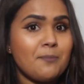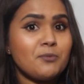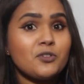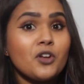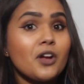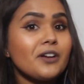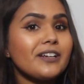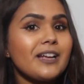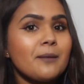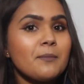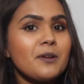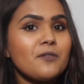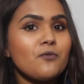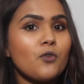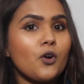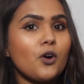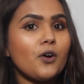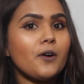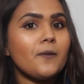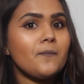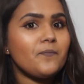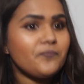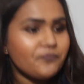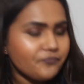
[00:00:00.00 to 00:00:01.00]
But don't get me
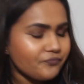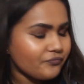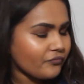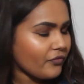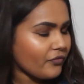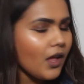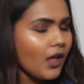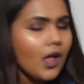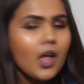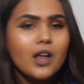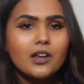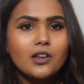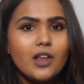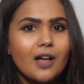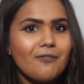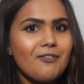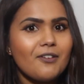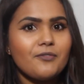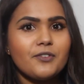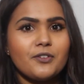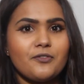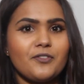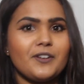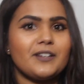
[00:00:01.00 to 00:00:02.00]
wrong, I love
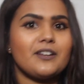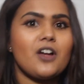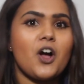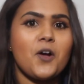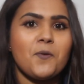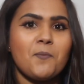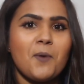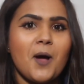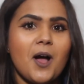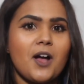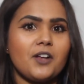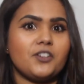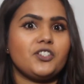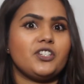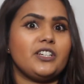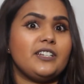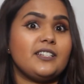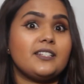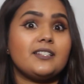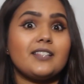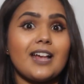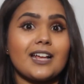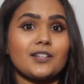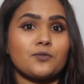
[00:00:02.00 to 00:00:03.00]
everything that I've
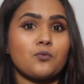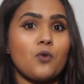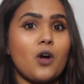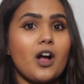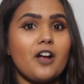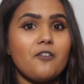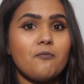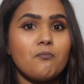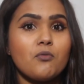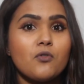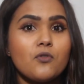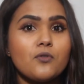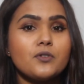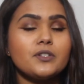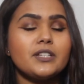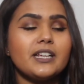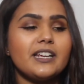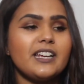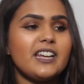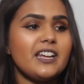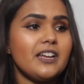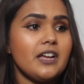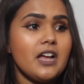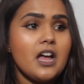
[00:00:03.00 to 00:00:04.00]
purchased. That's why I bought
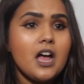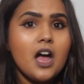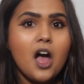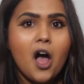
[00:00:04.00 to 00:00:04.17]
it.